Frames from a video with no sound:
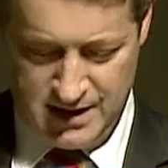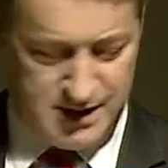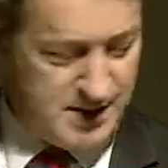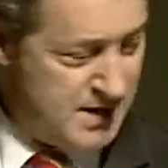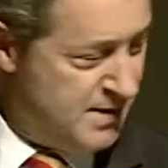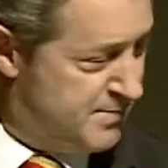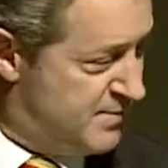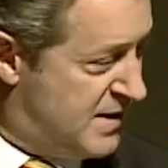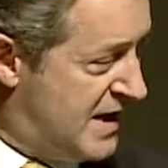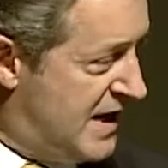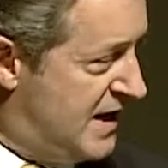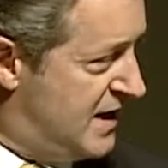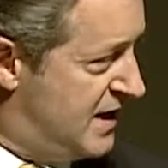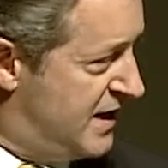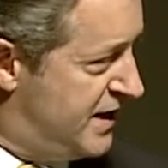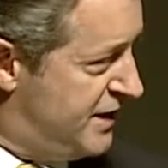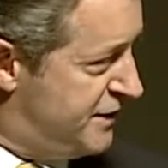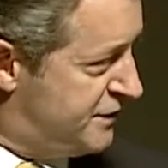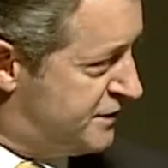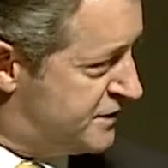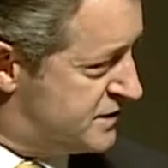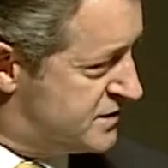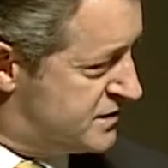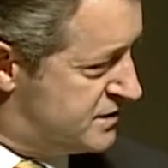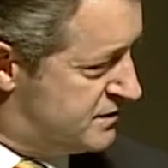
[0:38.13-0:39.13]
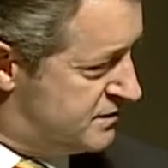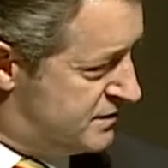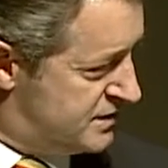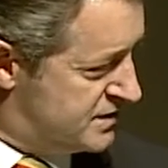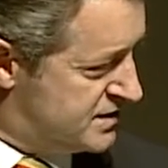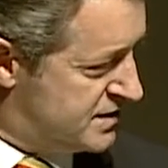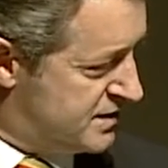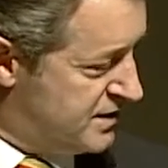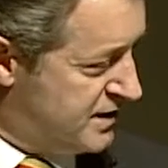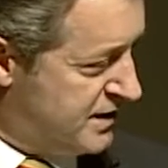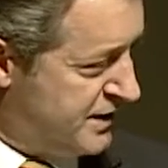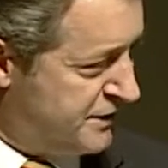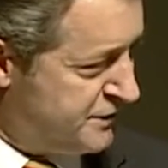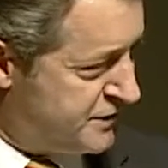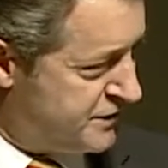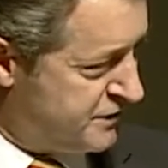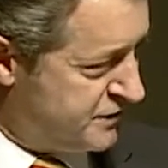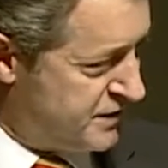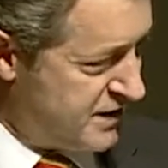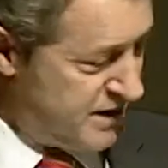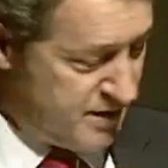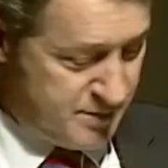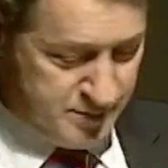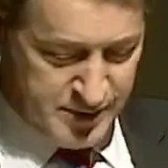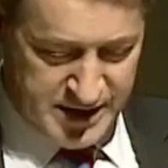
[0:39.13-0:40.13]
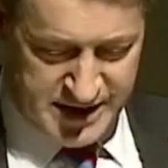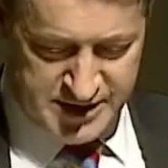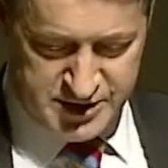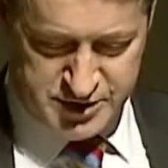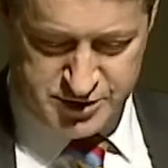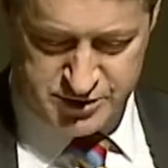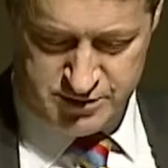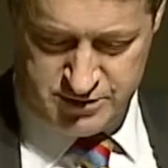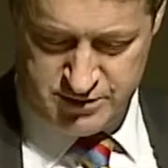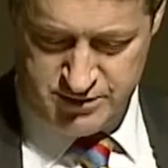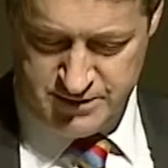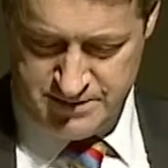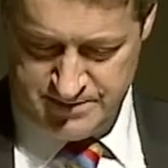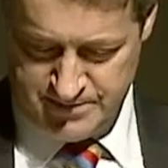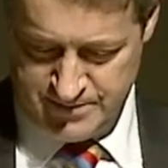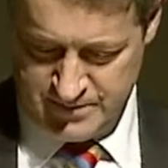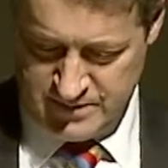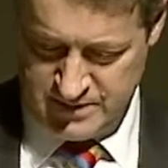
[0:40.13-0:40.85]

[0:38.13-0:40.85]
On my left, and to the left of Keith Bradshaw,